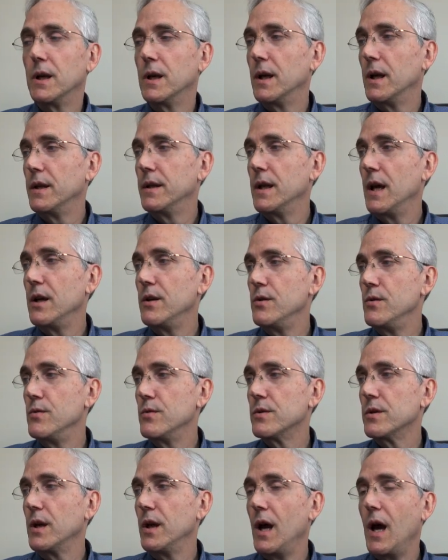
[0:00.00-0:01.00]
and that
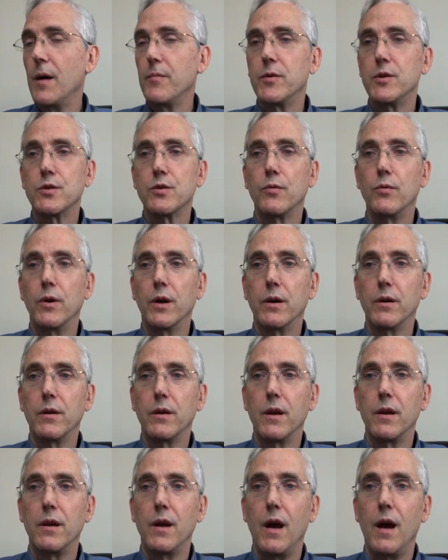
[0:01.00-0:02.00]
usually happens quicker
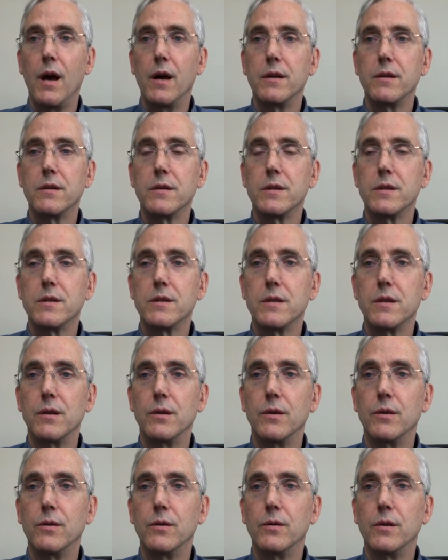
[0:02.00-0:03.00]
than that.
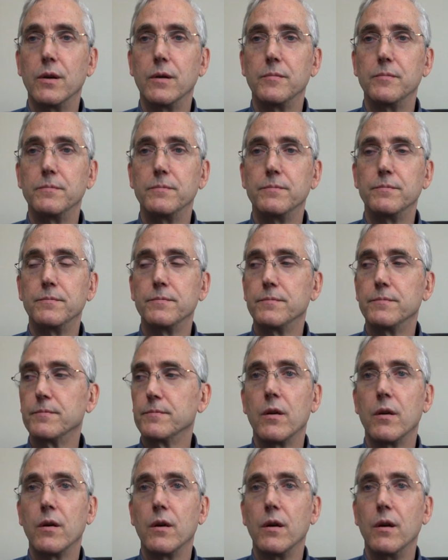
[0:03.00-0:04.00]
So I'm
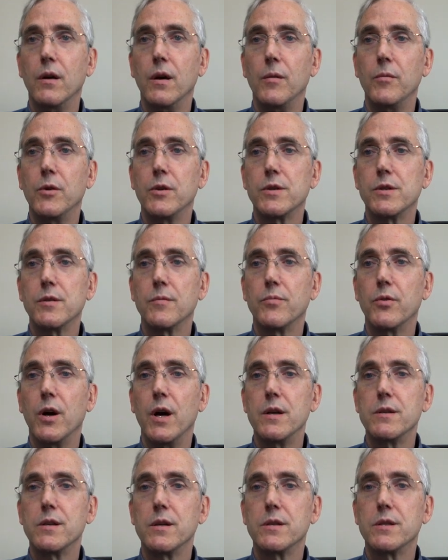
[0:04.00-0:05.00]
a little
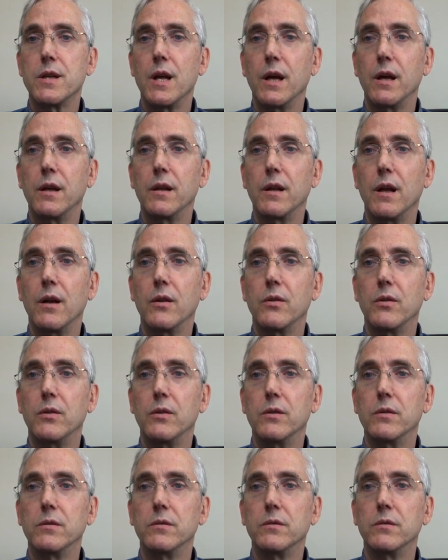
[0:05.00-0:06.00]
surprised it's taking that
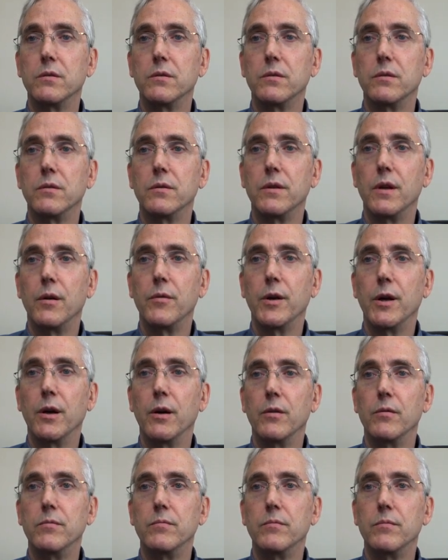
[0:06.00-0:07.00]
long. There we
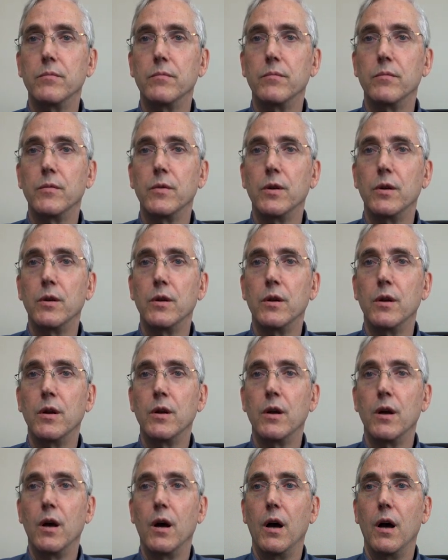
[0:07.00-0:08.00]
go.
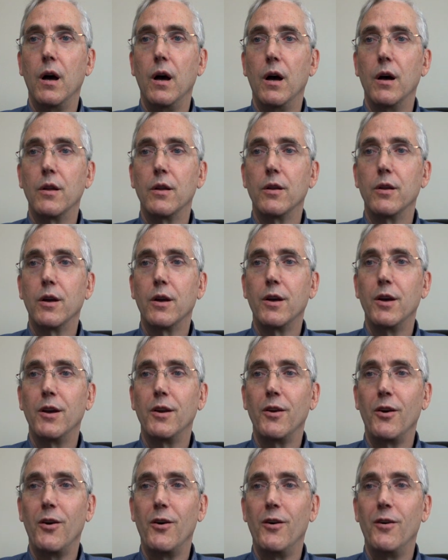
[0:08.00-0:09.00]
Look
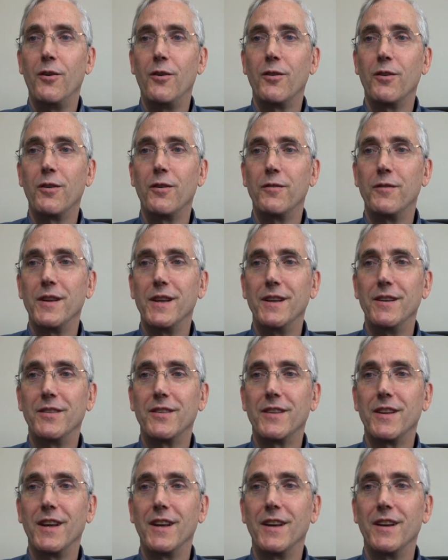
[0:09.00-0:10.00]
at all of these
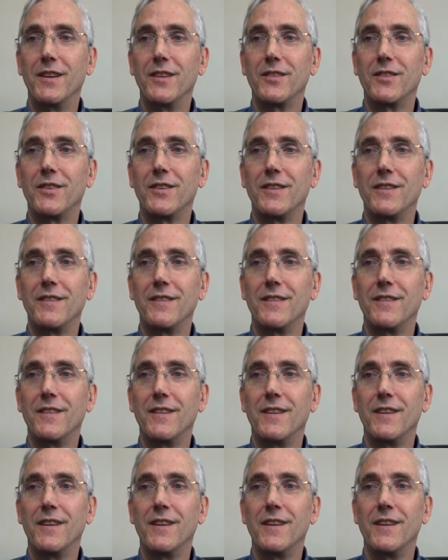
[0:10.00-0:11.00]
things
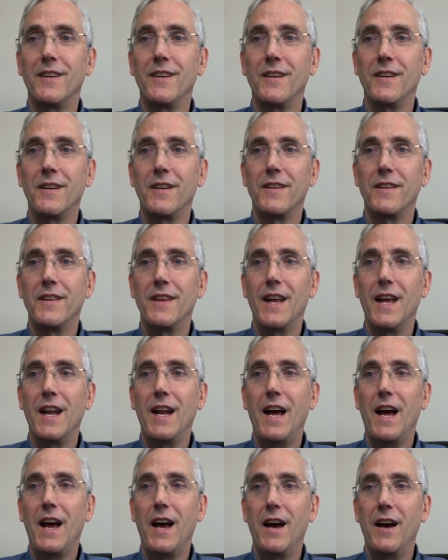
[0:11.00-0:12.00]
that
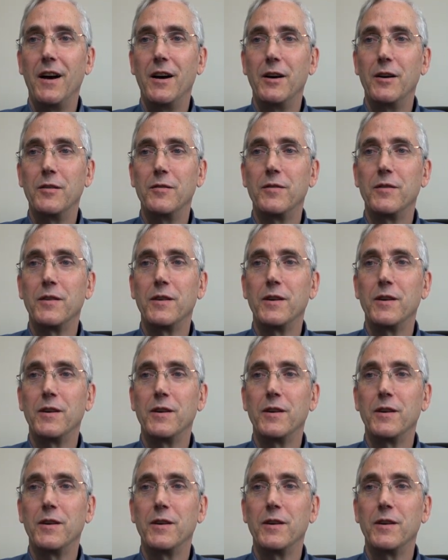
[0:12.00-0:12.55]
have